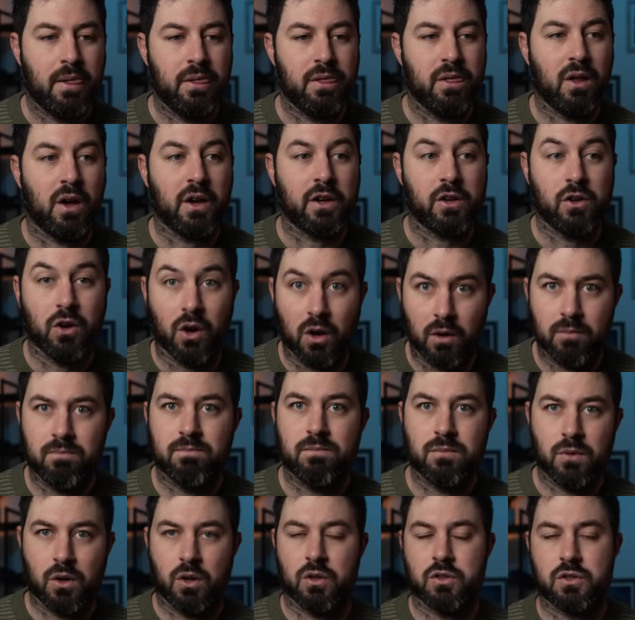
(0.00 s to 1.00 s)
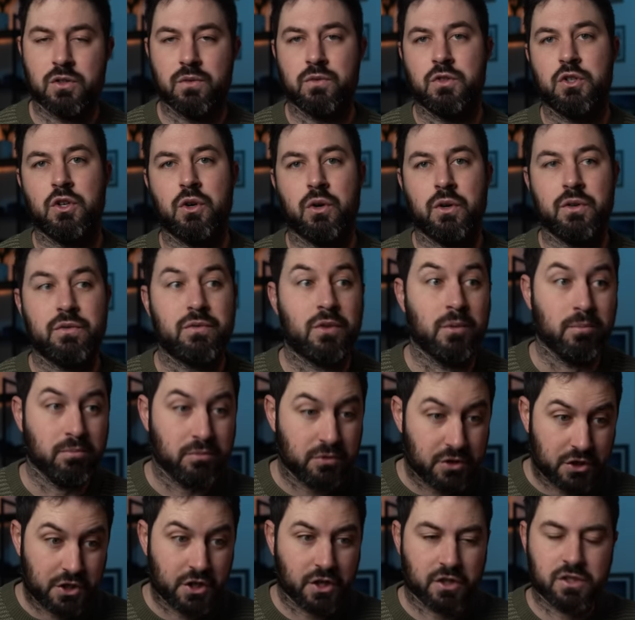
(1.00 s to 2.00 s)
that I got lots of joy from
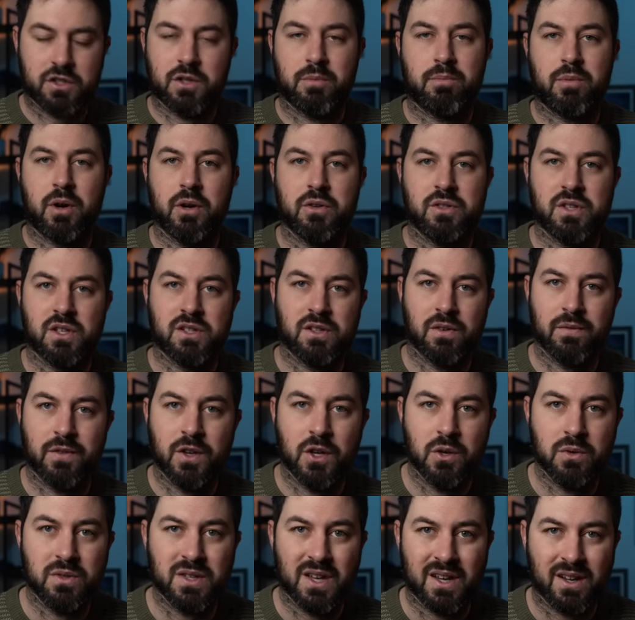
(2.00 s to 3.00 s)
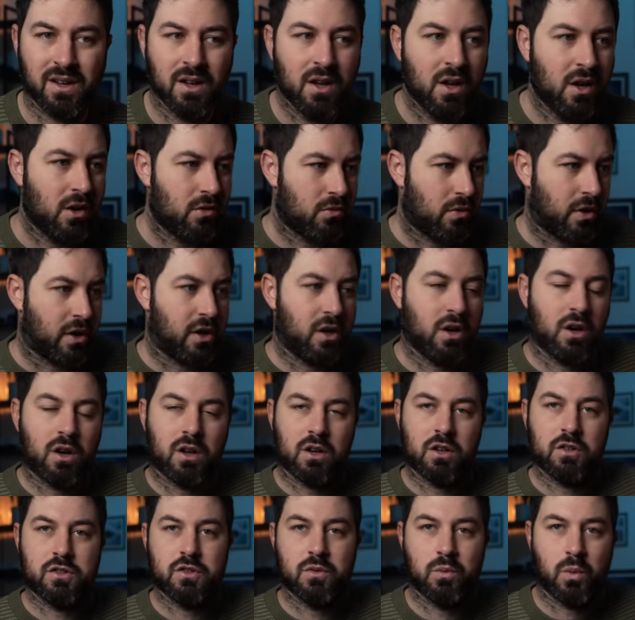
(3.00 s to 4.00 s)
just the process of using,
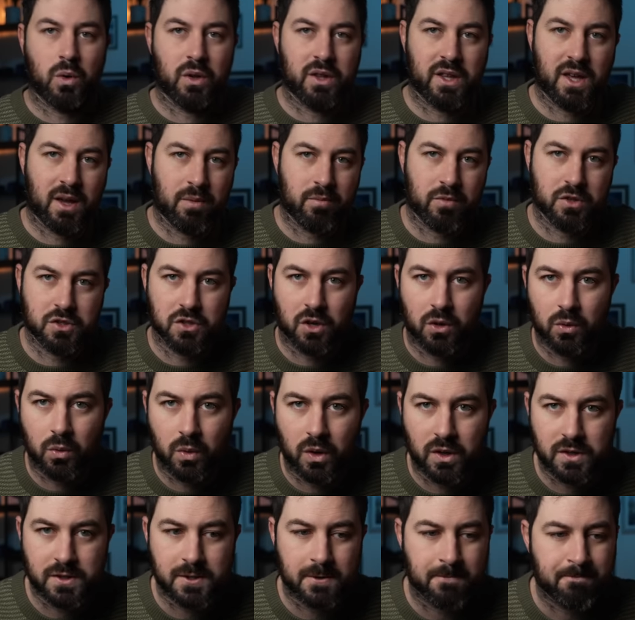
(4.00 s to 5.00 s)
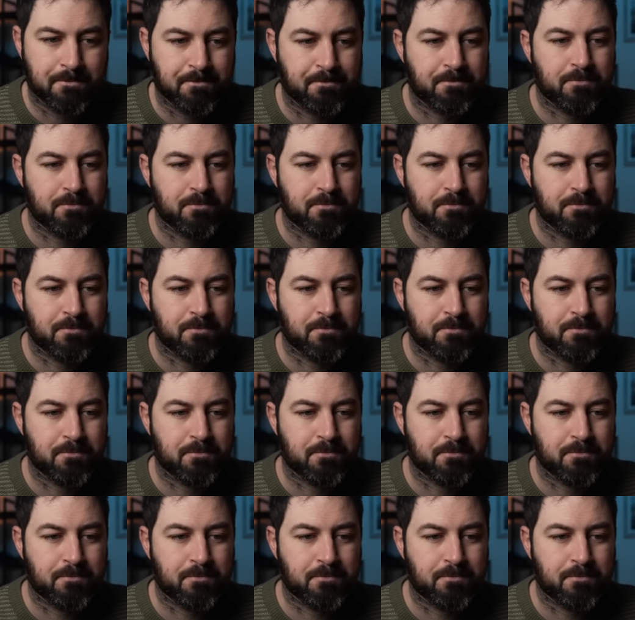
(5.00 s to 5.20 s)
regardless of what the end result was.